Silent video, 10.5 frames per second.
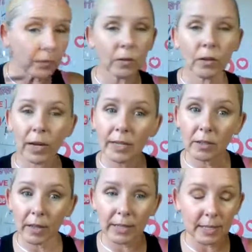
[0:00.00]
Okay, so
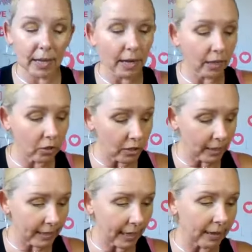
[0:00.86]
that's that. I usually
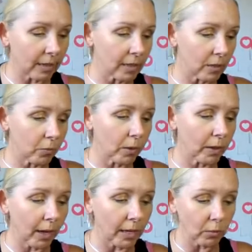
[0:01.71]
set this
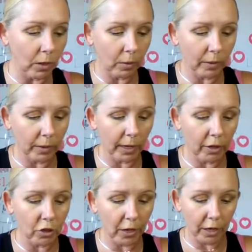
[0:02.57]
as well with a hair
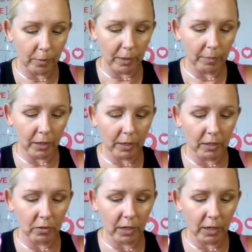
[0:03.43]
dryer, but I'm not going
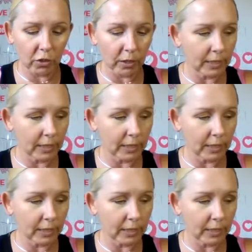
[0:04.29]
to do that trick